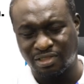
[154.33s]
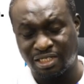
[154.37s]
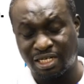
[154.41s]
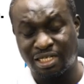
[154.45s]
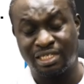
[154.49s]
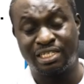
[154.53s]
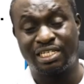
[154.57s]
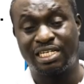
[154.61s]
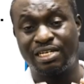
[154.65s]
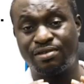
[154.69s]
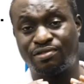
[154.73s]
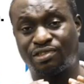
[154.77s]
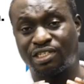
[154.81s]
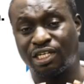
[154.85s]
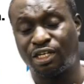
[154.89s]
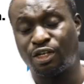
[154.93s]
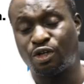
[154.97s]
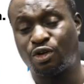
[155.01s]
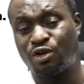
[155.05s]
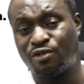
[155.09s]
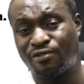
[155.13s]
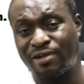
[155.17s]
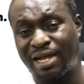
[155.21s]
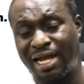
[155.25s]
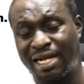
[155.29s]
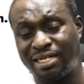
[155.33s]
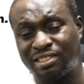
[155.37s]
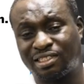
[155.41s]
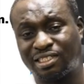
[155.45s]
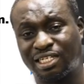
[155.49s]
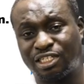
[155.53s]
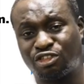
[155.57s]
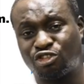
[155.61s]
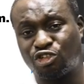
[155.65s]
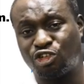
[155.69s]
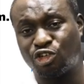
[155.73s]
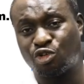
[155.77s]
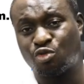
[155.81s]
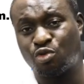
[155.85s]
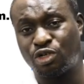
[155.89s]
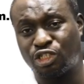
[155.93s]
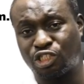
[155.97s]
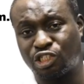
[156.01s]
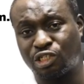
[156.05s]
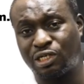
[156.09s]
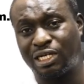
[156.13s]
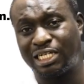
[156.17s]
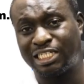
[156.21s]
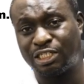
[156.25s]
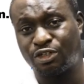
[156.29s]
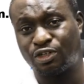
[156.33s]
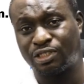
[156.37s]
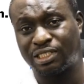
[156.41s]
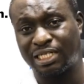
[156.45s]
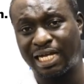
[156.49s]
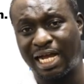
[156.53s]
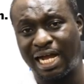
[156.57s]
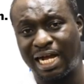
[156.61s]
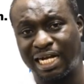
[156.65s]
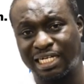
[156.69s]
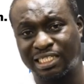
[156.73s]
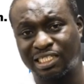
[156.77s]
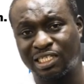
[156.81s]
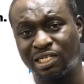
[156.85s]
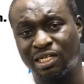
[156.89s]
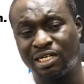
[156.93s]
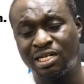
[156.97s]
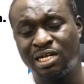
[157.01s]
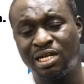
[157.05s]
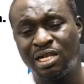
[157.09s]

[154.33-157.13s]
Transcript: It gives a lot of answer to the question I just asked.